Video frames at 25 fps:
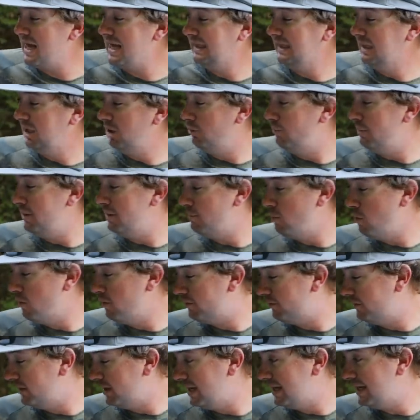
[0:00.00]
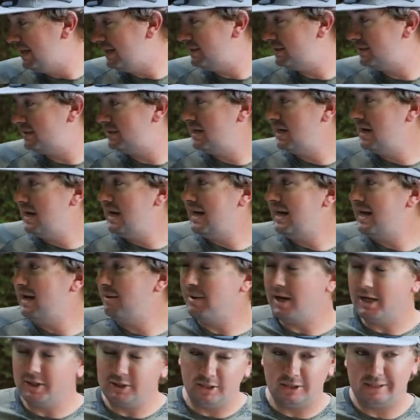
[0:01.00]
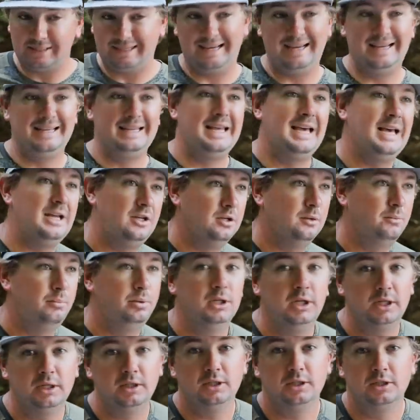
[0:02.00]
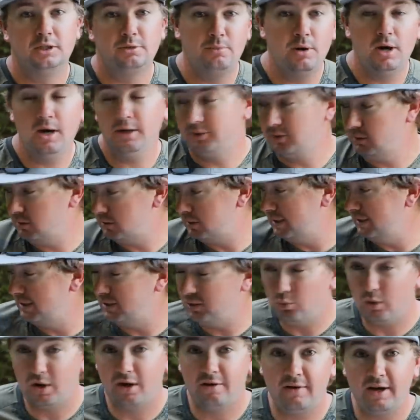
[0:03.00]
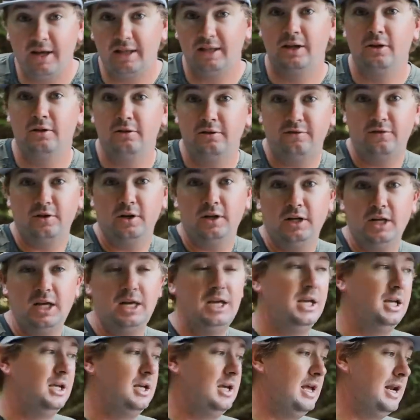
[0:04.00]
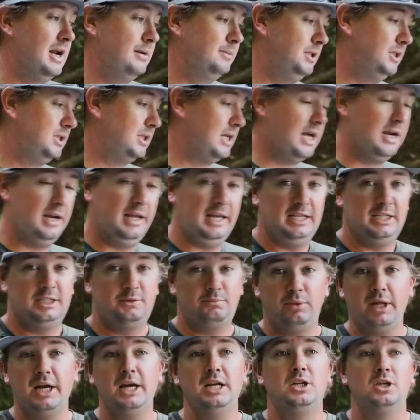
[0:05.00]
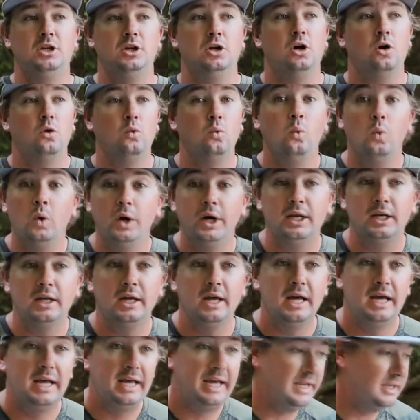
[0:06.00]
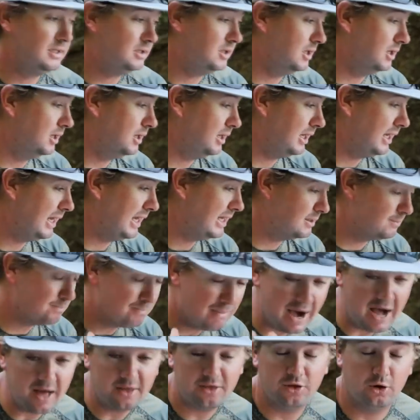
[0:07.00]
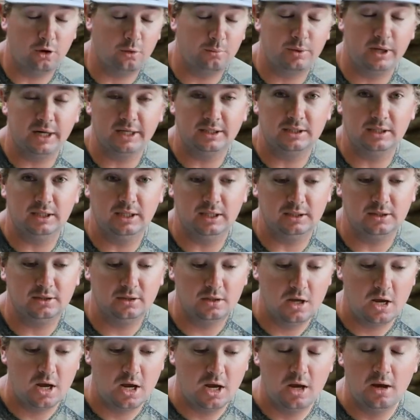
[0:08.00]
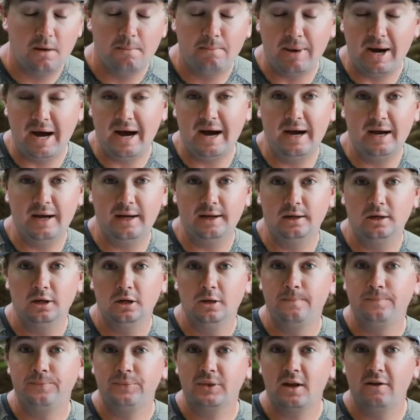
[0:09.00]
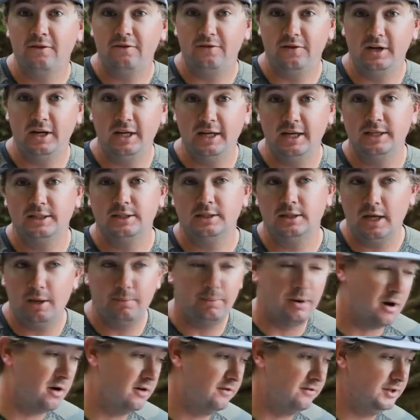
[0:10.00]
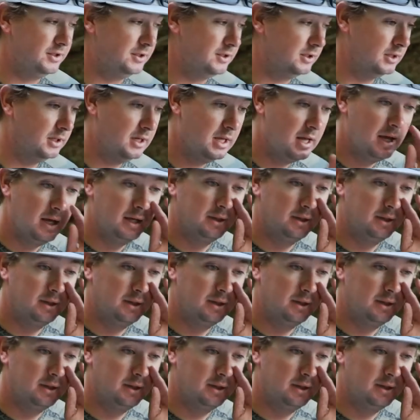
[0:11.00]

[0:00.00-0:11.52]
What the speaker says: A little bit more finesse. And I'm not just saying that to plug the sponsors. This is what I've had laying on the front deck, and I'm just kind of explaining to y'all what is my thought process behind finesse and power fishing.